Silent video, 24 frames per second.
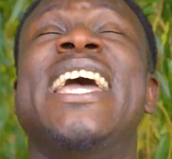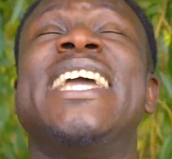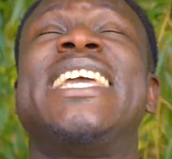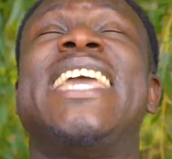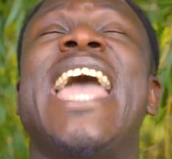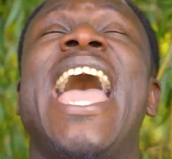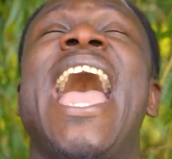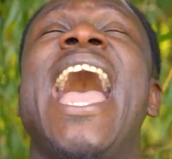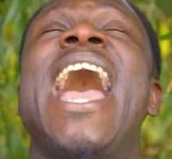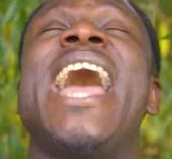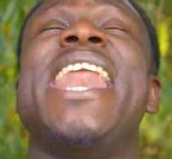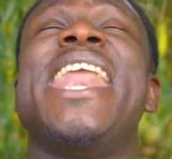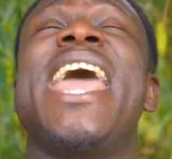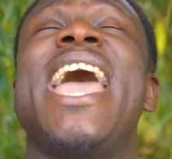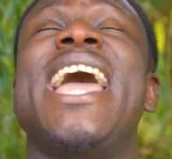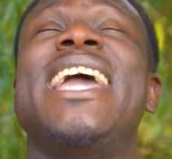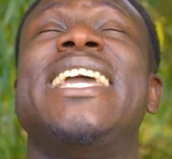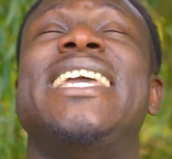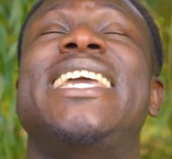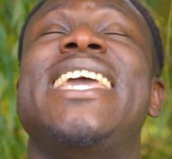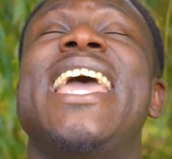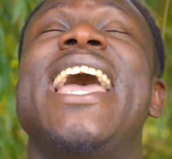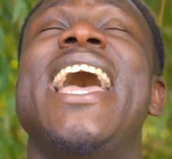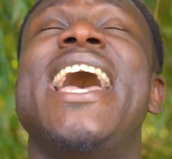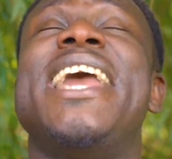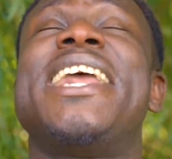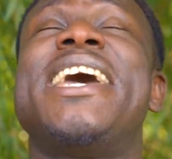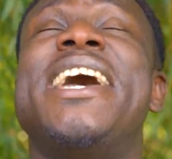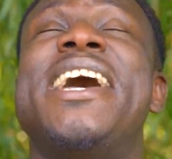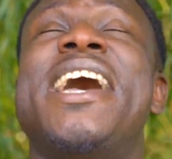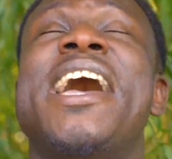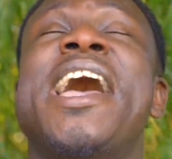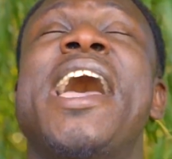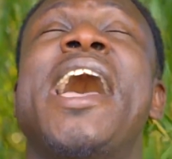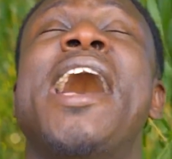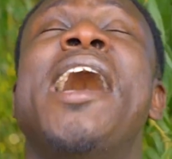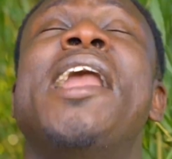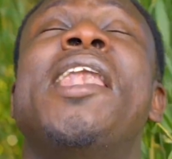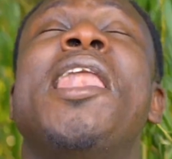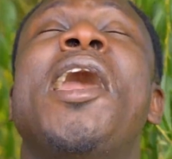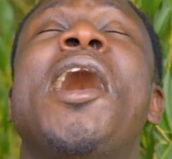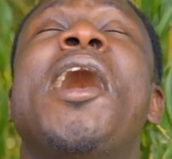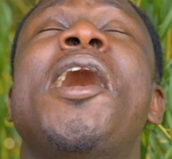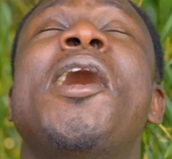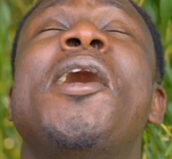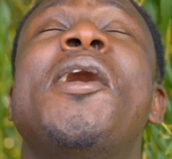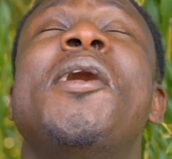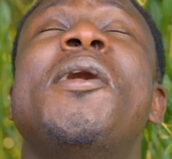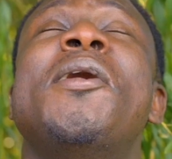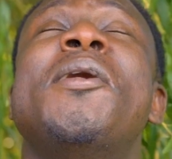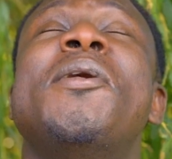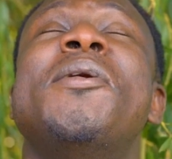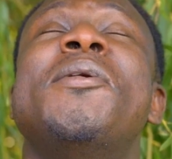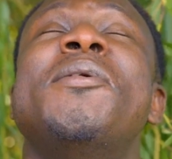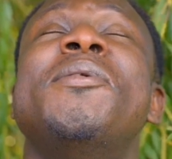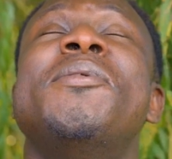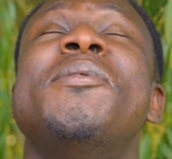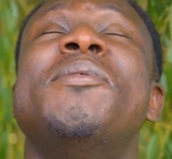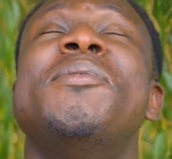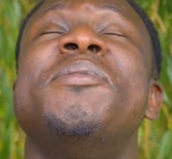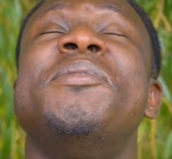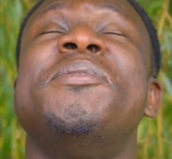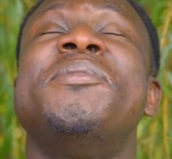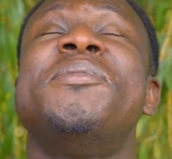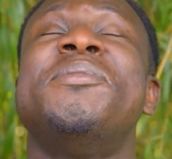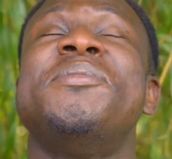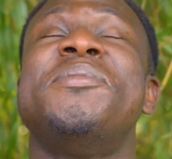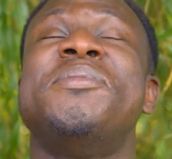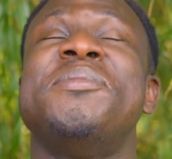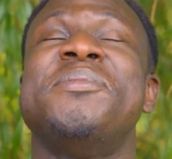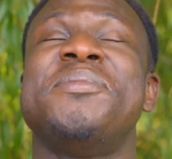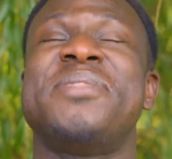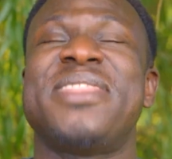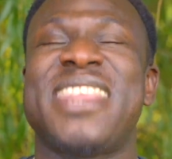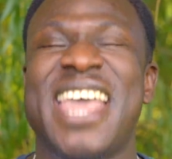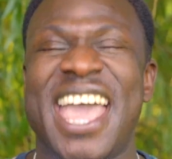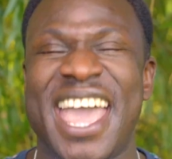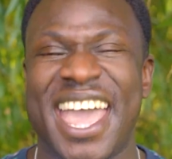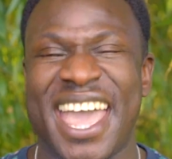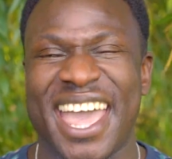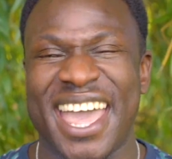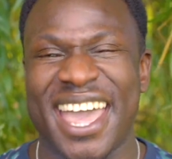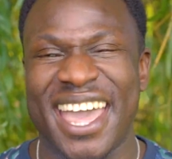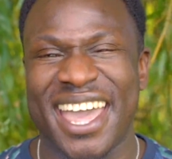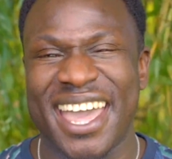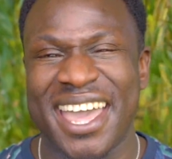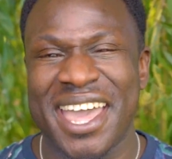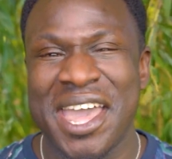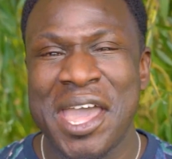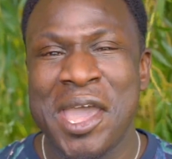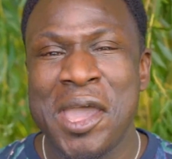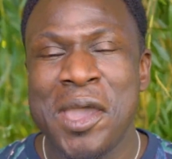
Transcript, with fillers: Can I get a hello there?